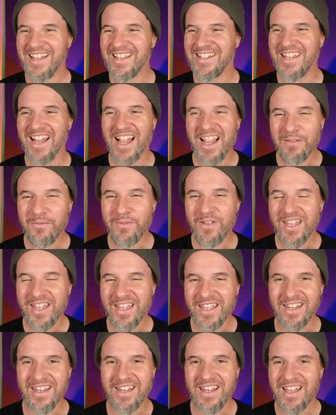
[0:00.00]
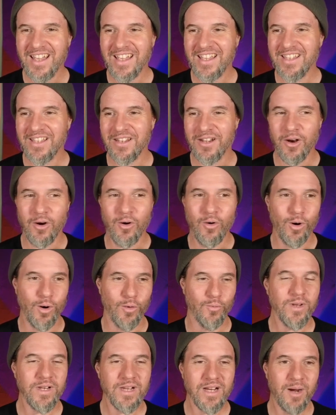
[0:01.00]
dive in, you know, or
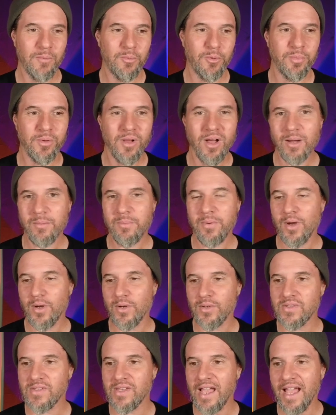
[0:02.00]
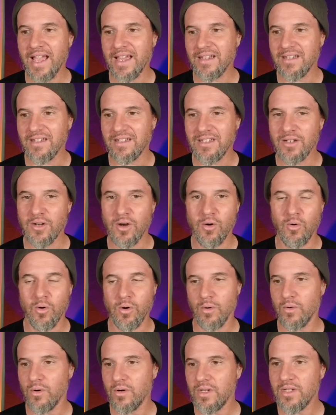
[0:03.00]
read a couple blog posts and, you know,
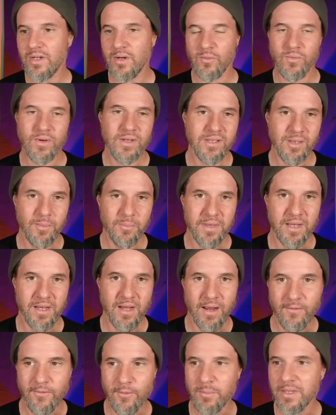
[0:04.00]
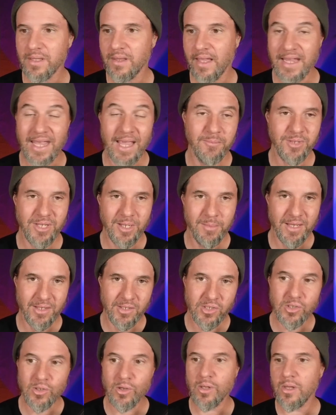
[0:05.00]
or, you know, read something, God forbid, like MDMA
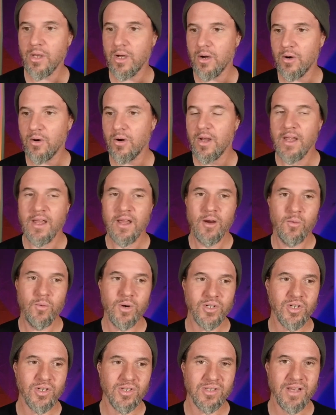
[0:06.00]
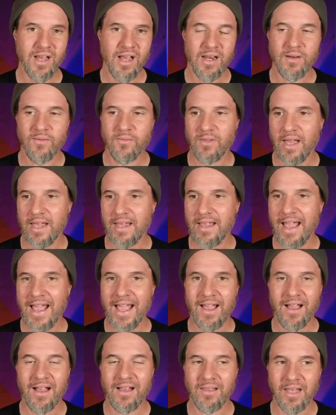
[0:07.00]
solo, which is kind of like,
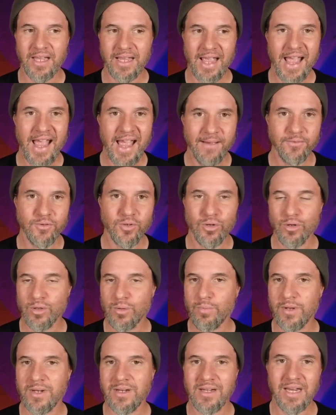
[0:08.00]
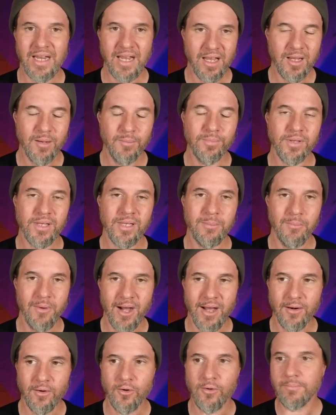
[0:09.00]
like a half truth, but an incomplete
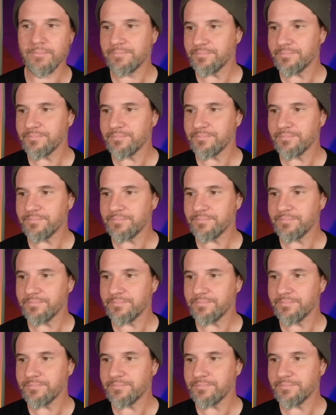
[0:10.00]
model